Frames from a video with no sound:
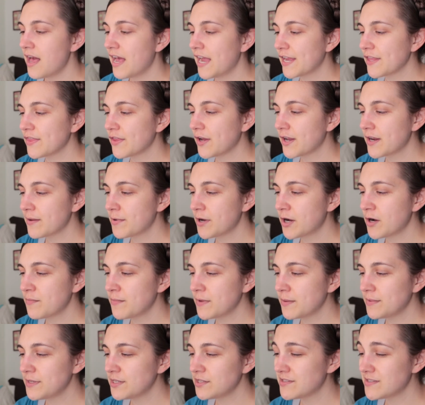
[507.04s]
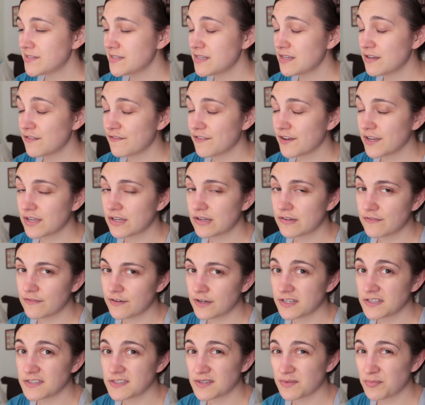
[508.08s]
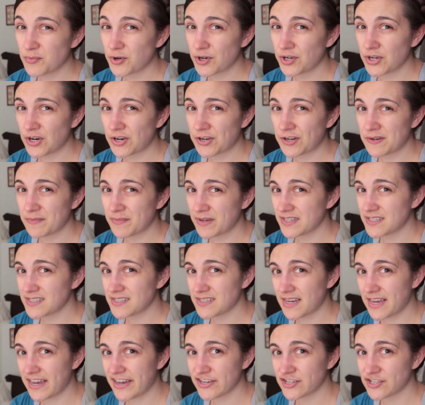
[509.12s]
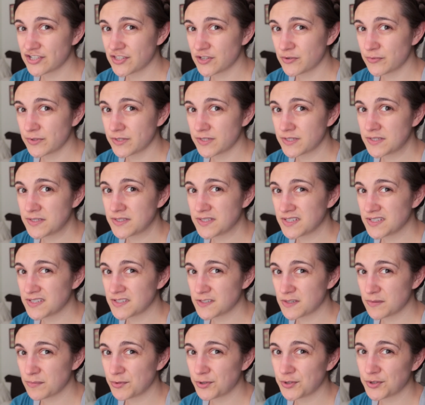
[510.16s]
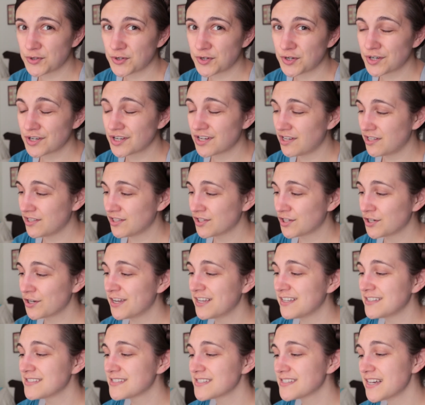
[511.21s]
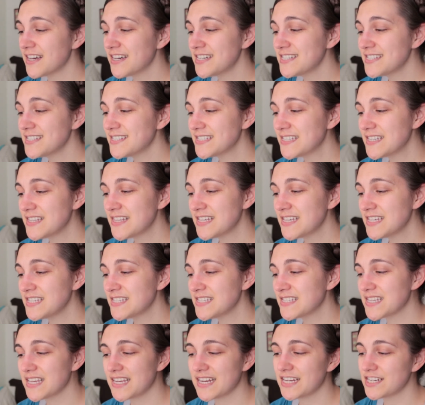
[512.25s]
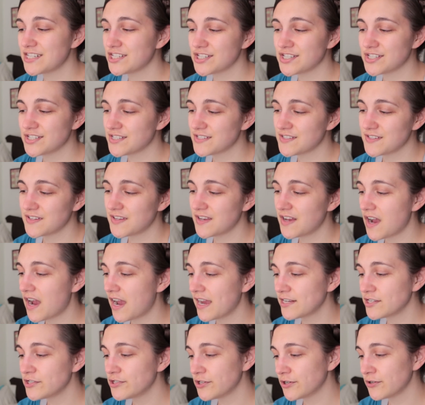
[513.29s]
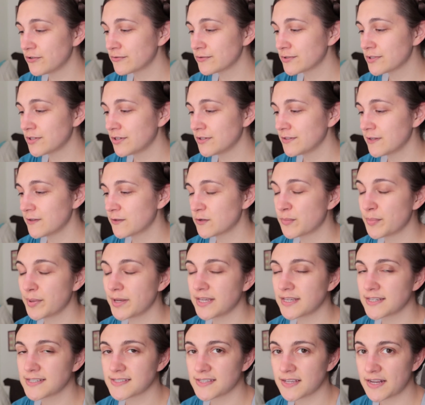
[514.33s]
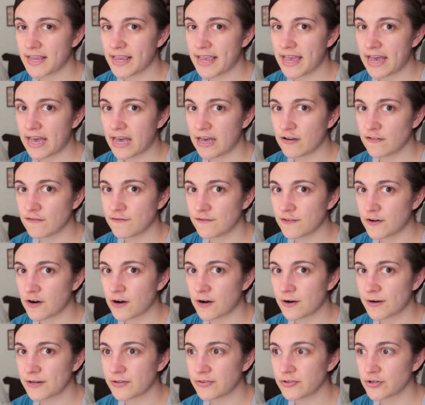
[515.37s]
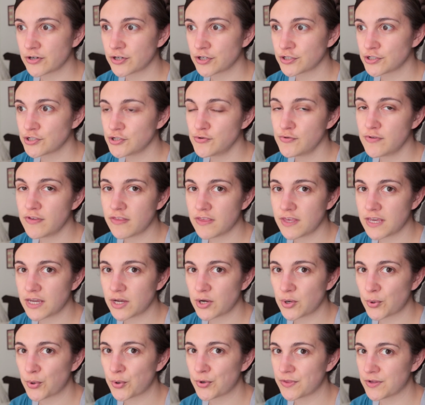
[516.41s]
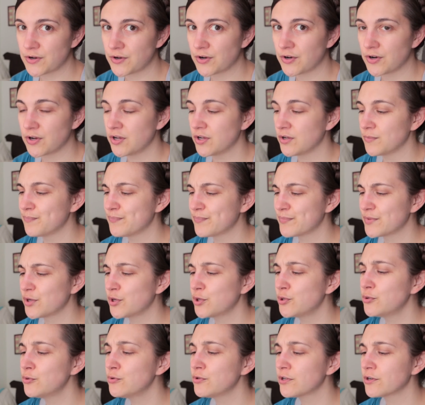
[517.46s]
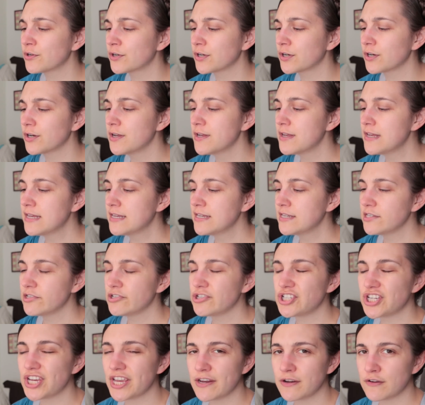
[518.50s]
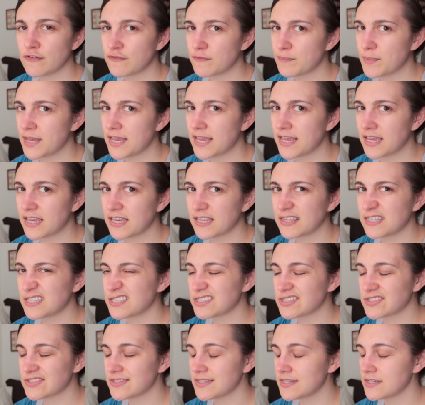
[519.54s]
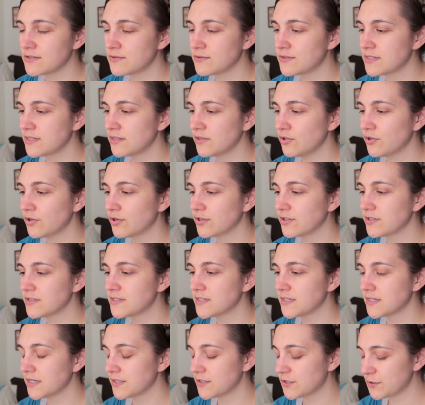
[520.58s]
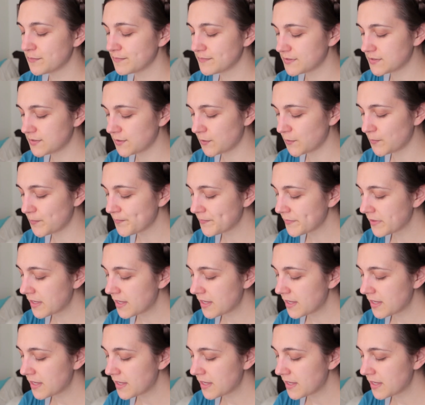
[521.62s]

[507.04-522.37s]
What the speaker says: I thought about maybe seeing if I could find some more yarn in my stash that was a similar color and size to this, and I don't. All the other pinks that I have are either too thick or they're a cooler shade of pink, and they didn't look good together. So